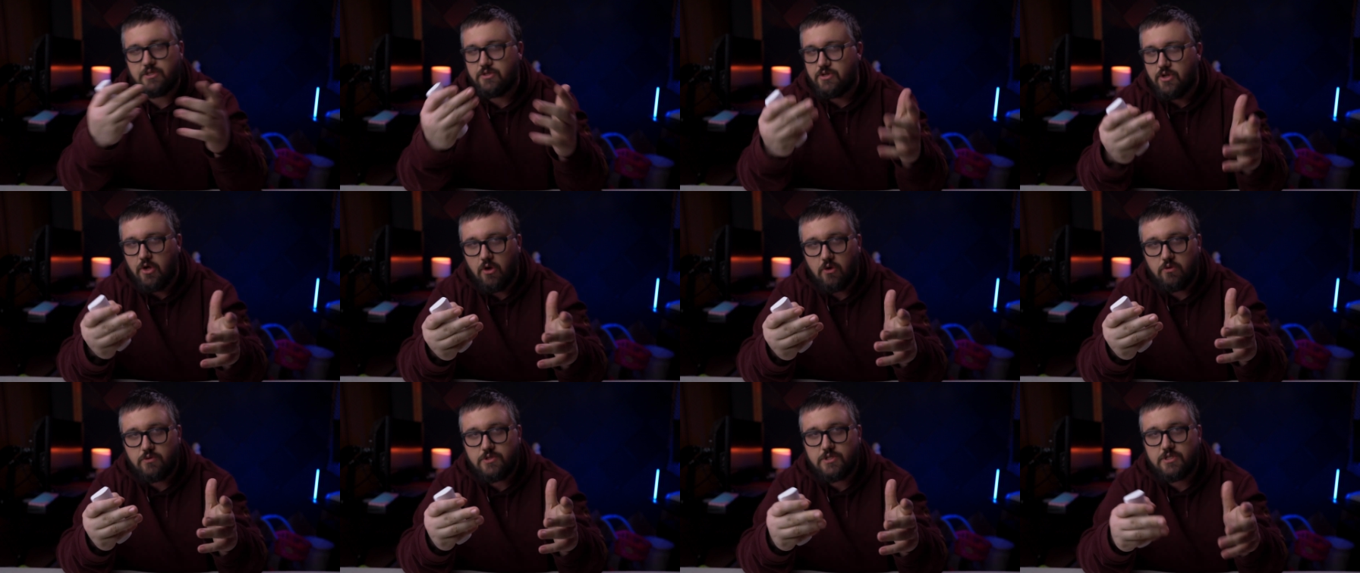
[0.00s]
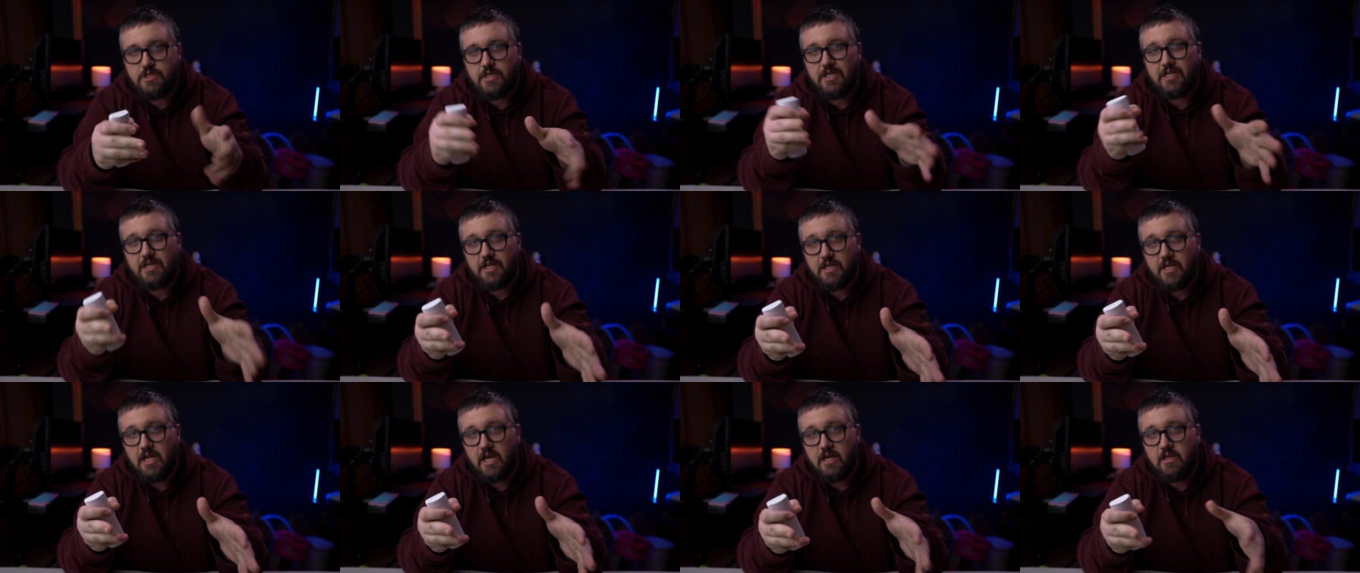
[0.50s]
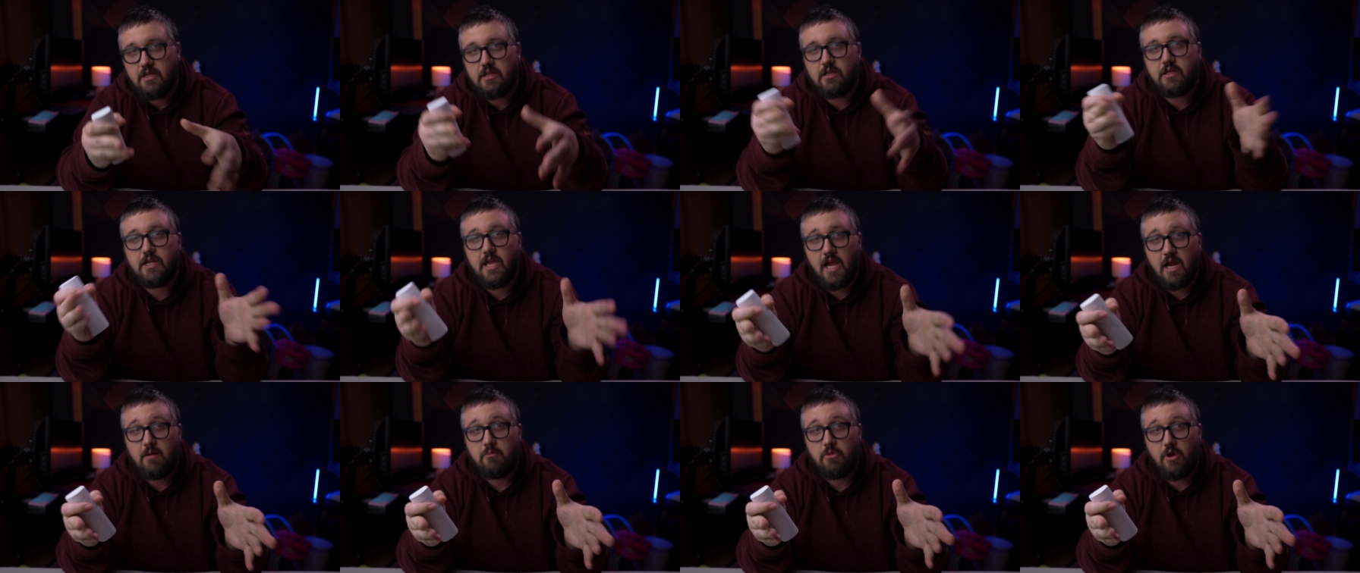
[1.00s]
notes to indicate
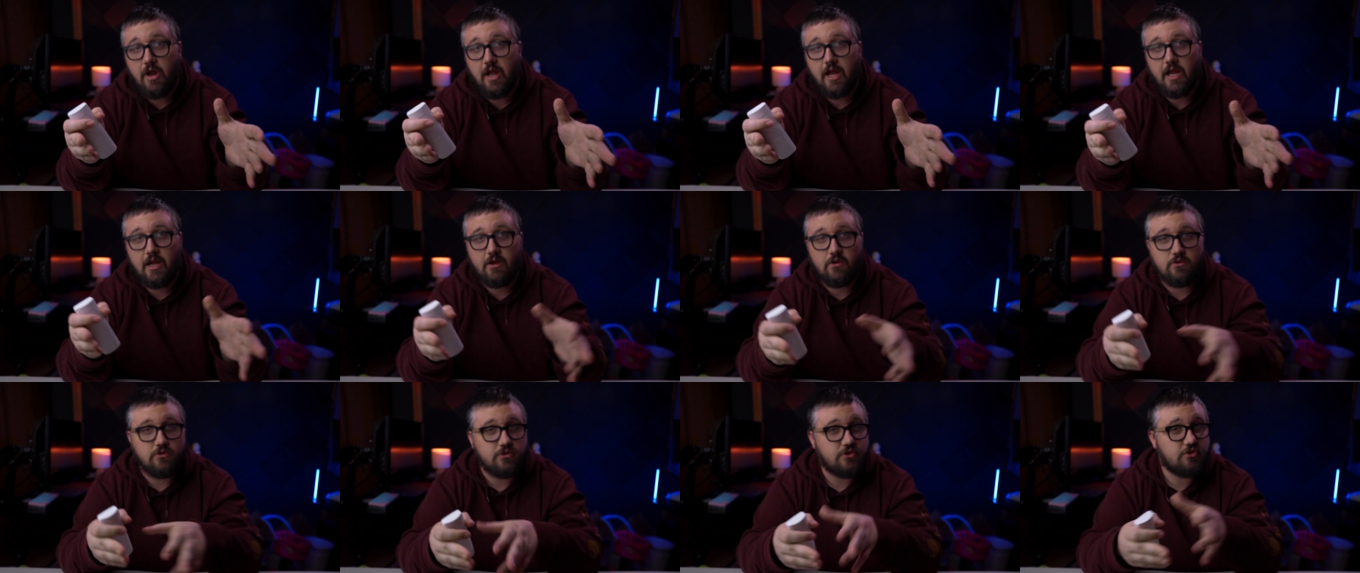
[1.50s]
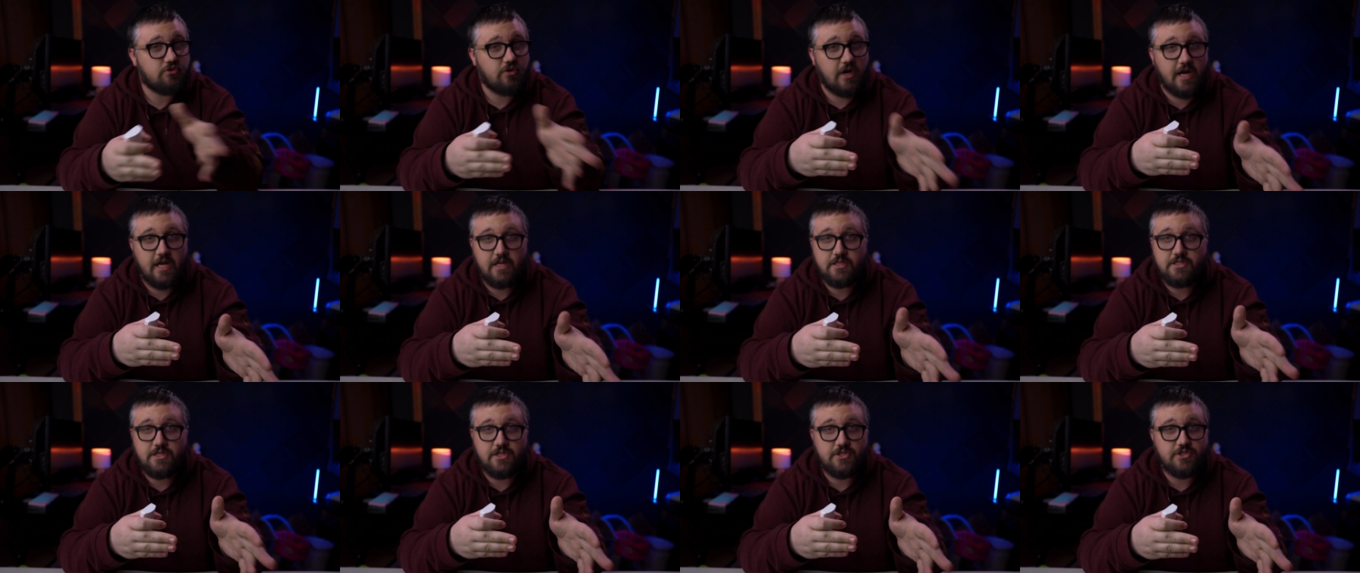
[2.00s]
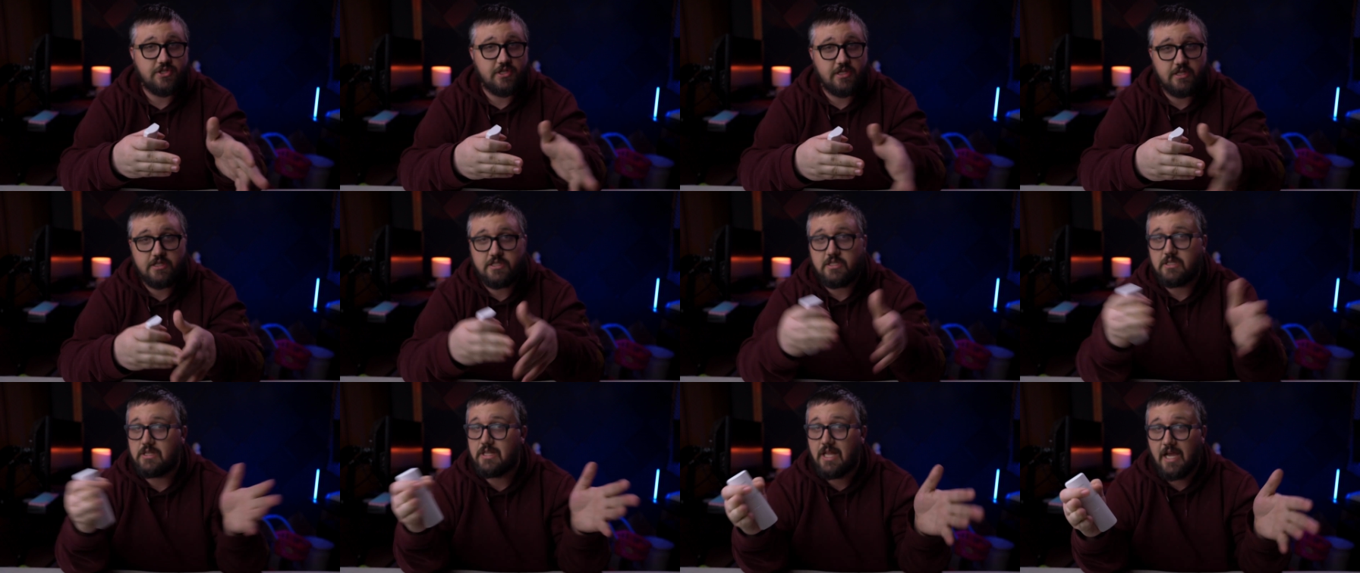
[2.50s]
camera angles,
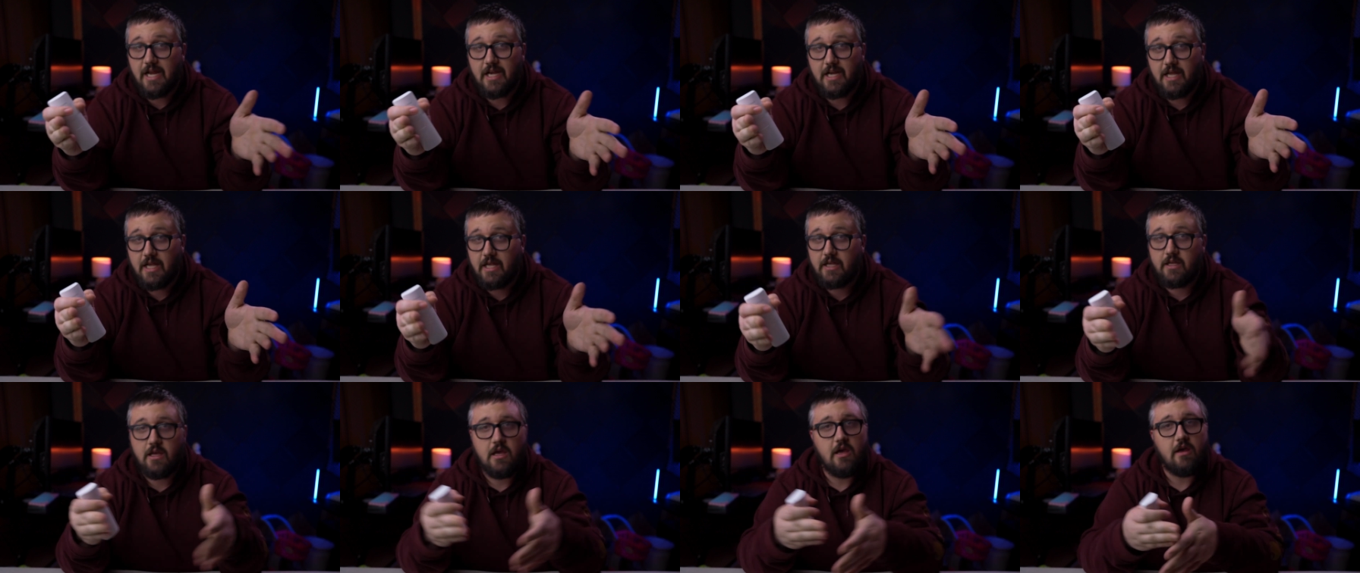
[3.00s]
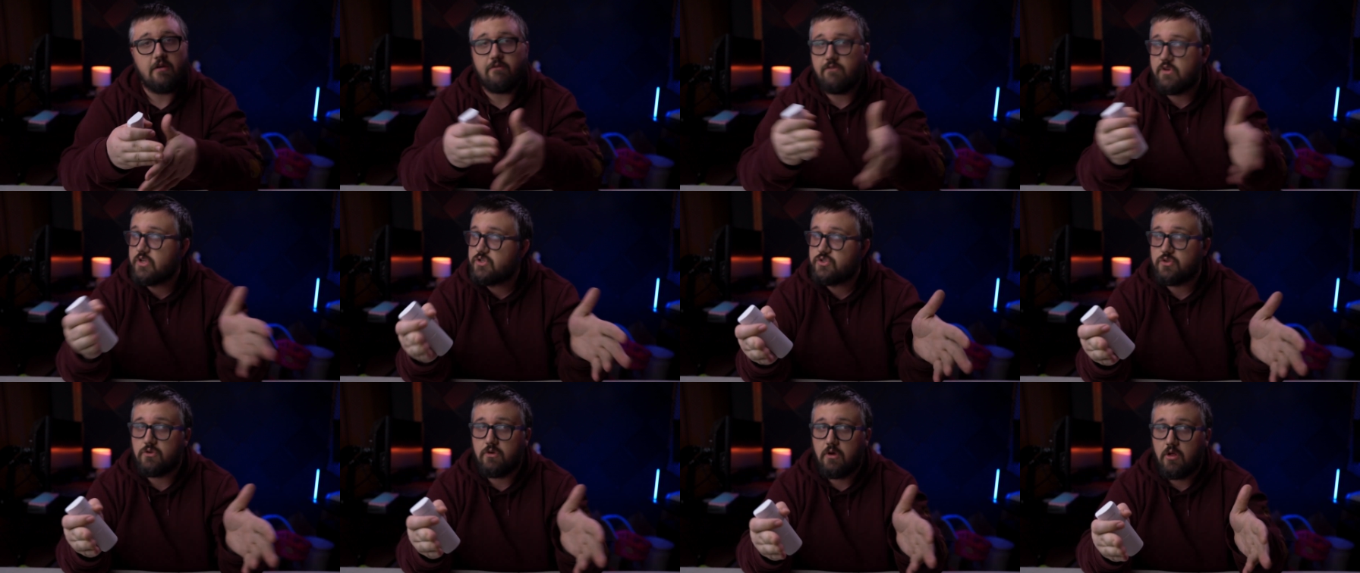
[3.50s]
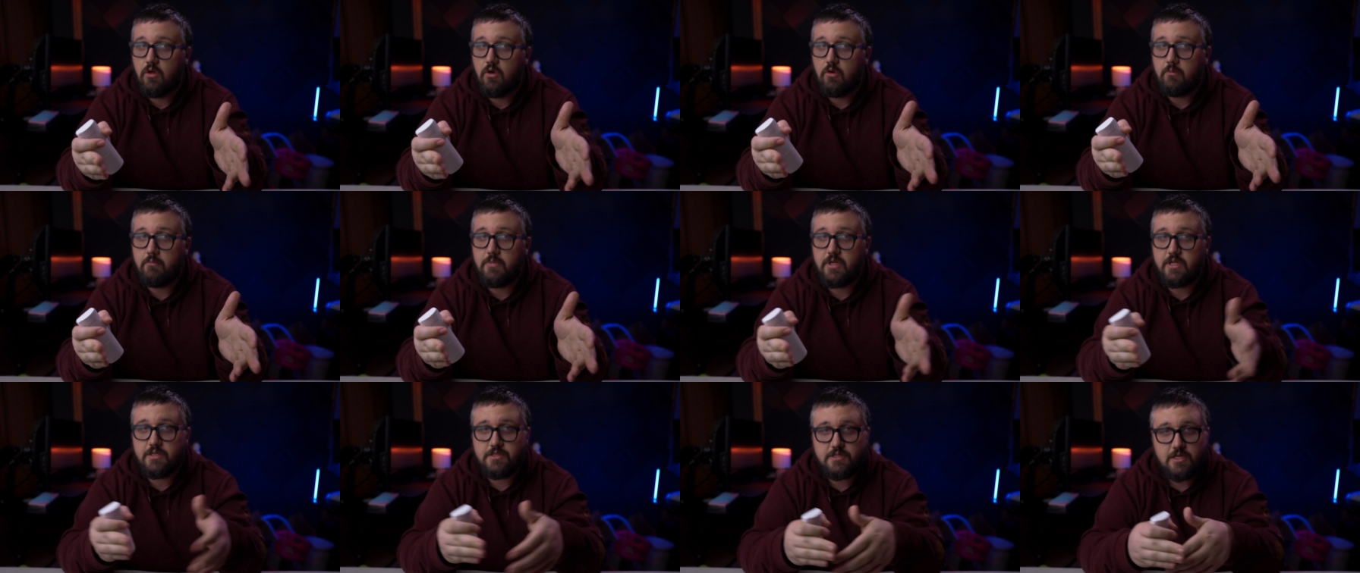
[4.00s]
transitions, lighting, visual
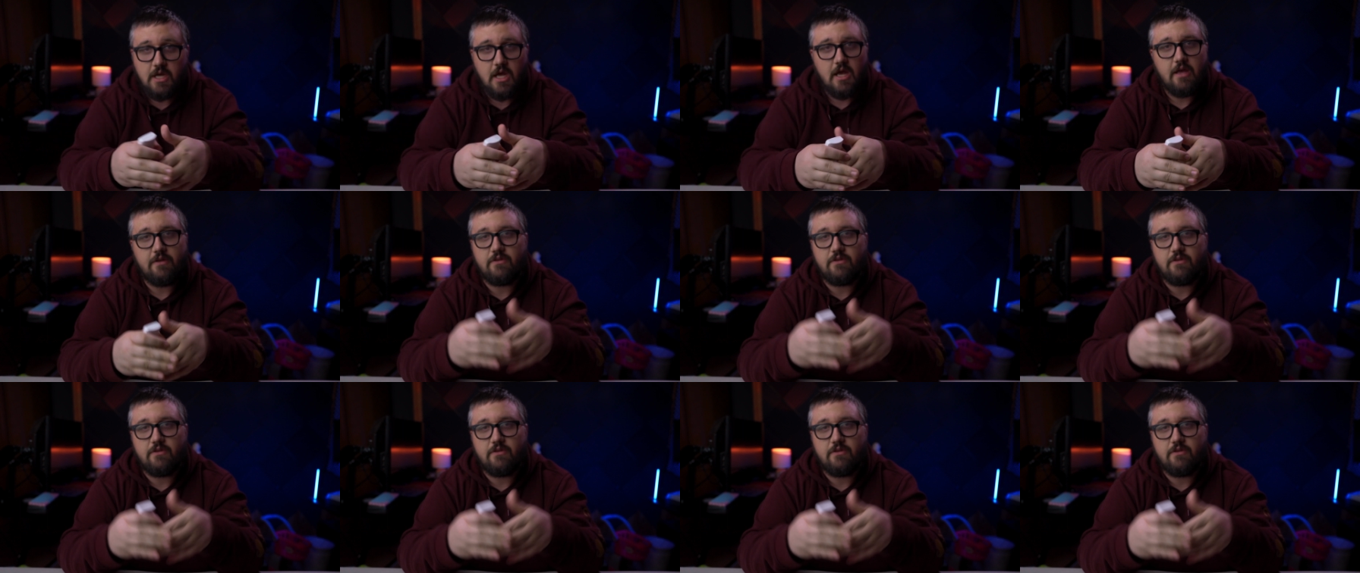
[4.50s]
elements.